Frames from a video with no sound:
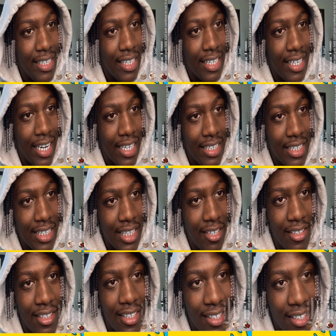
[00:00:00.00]
get that shit
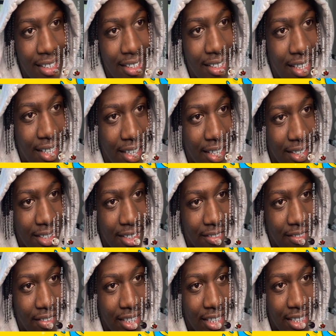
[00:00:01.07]
going on
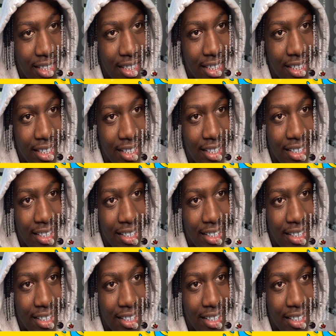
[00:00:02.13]
some funny shit.